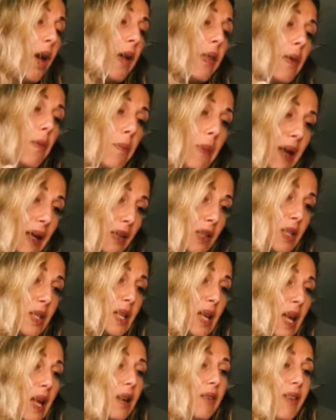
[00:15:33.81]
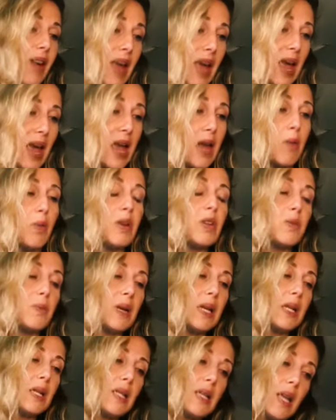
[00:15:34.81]
the major scale of A, which
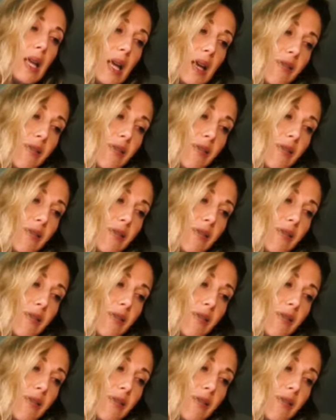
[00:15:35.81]
means that